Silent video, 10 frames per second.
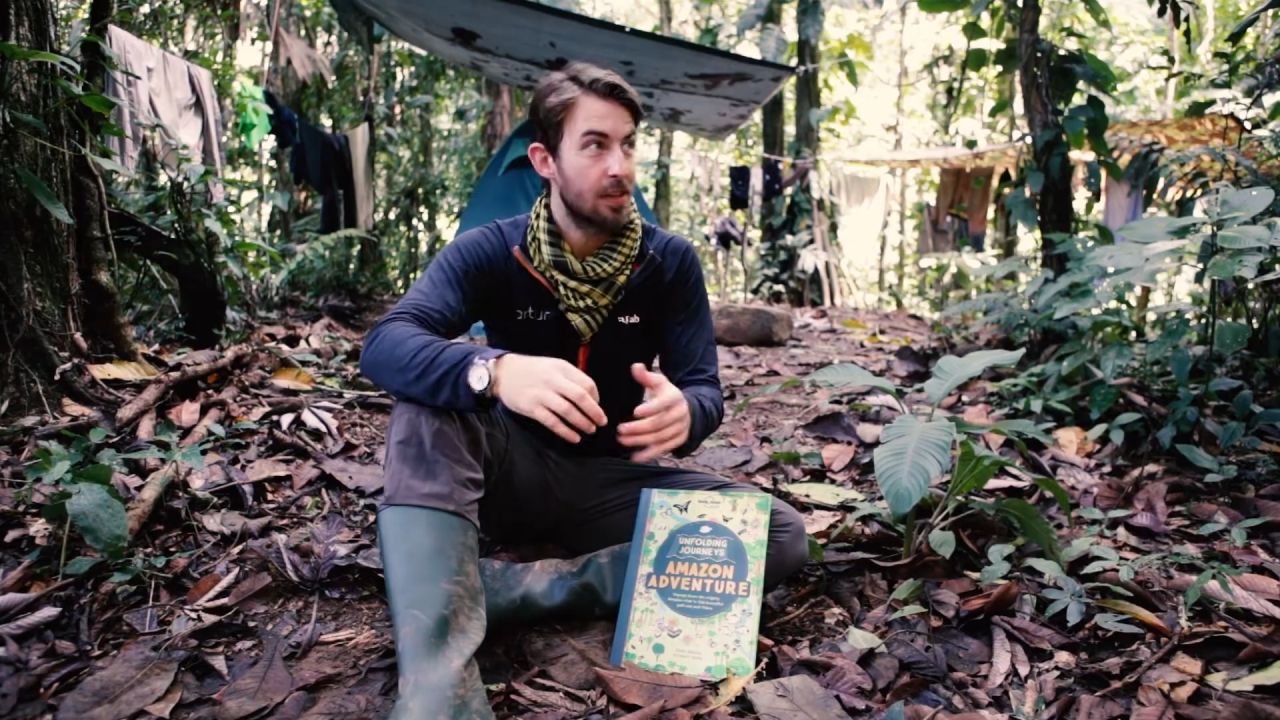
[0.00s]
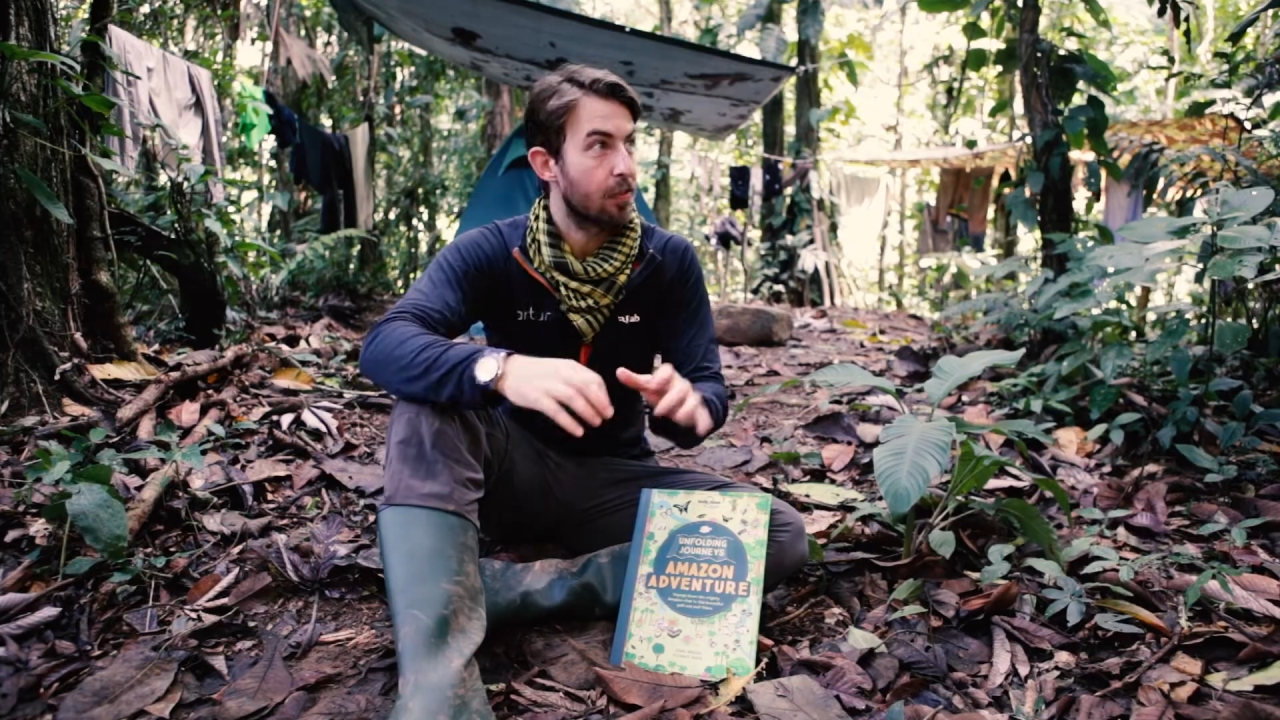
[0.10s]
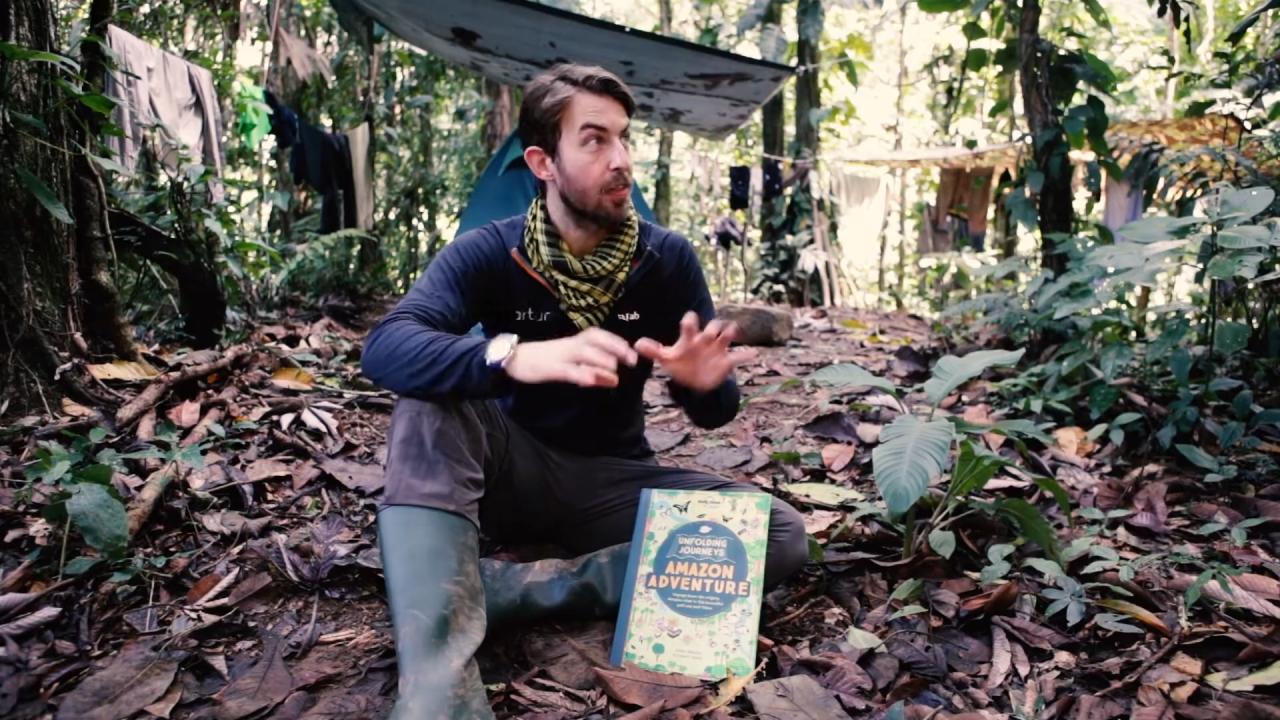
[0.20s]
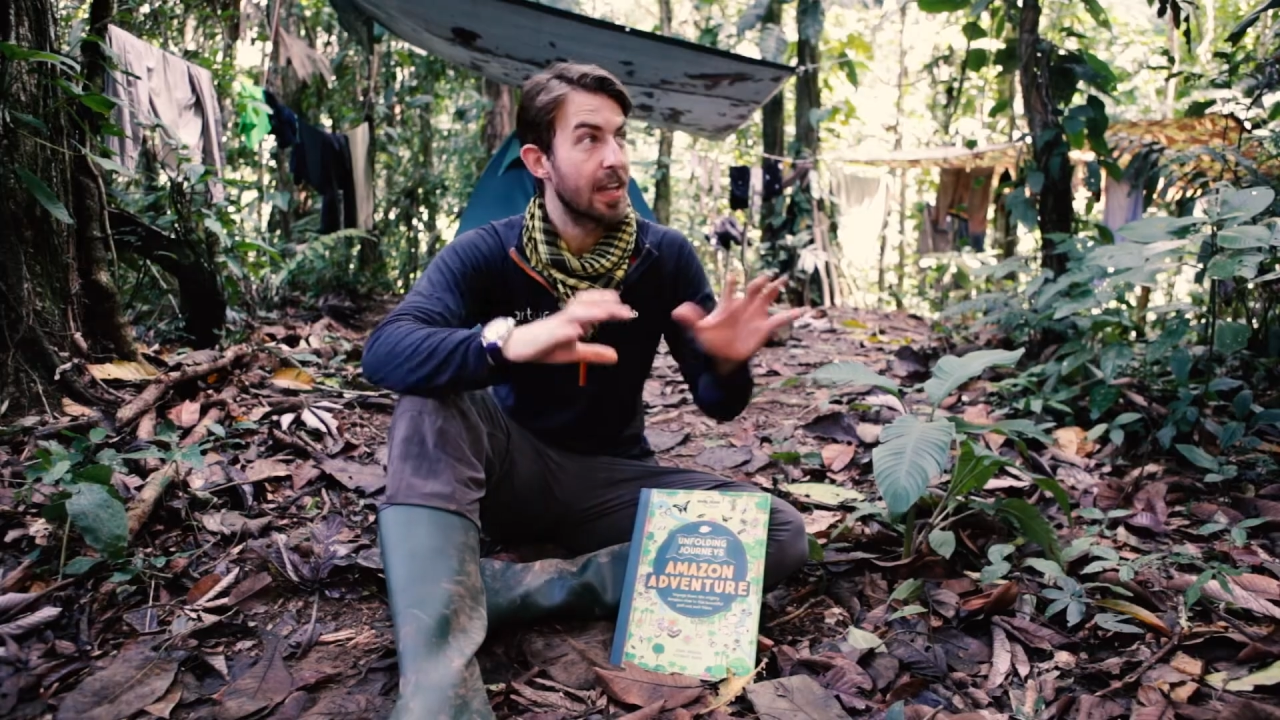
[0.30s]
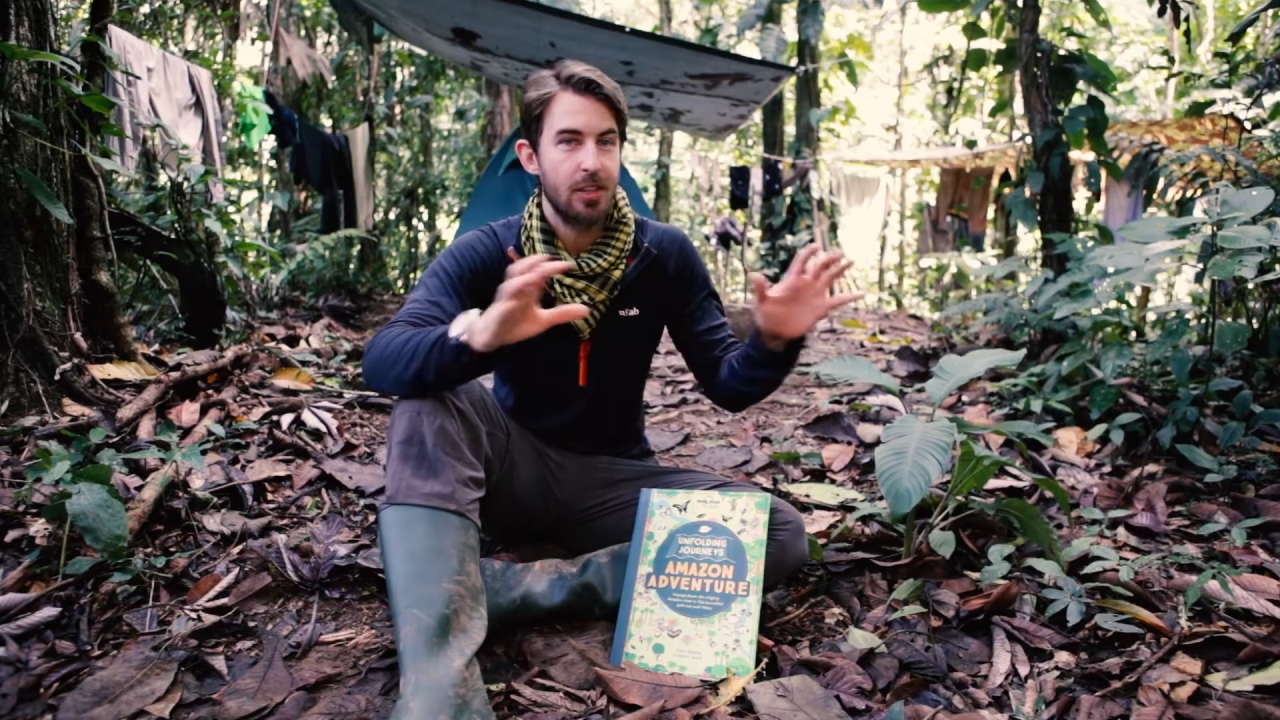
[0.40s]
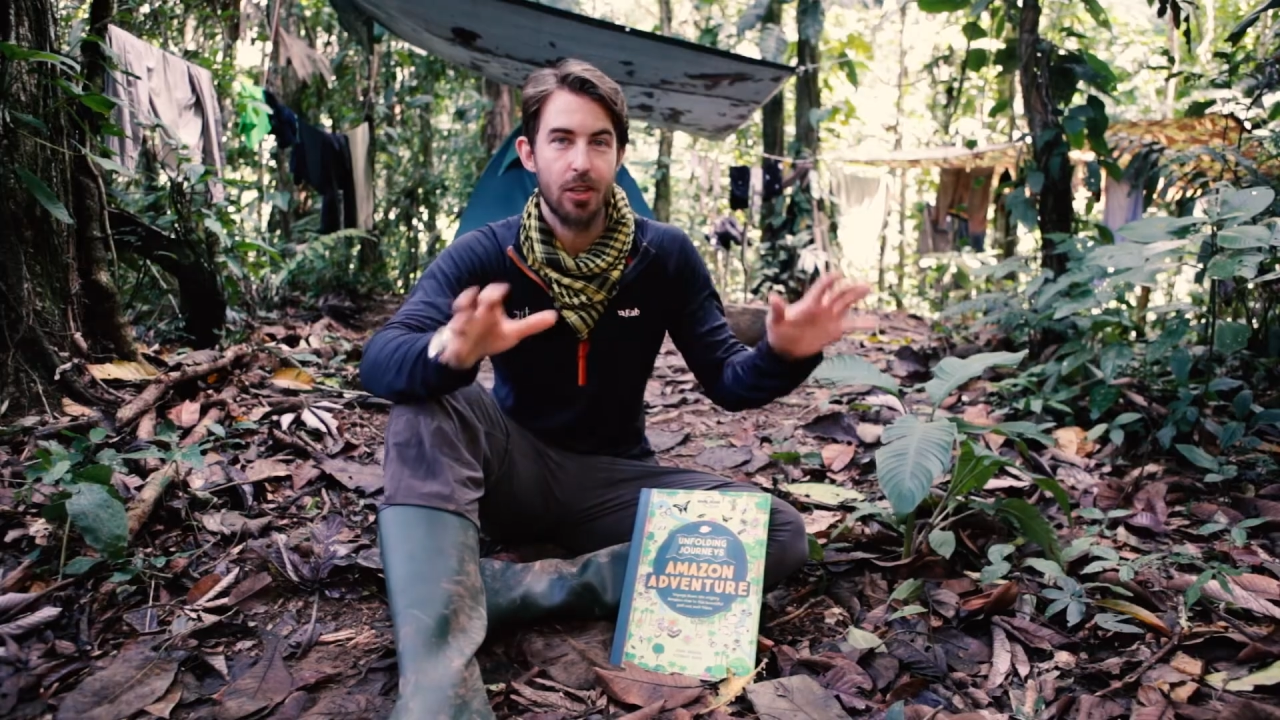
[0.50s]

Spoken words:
of things that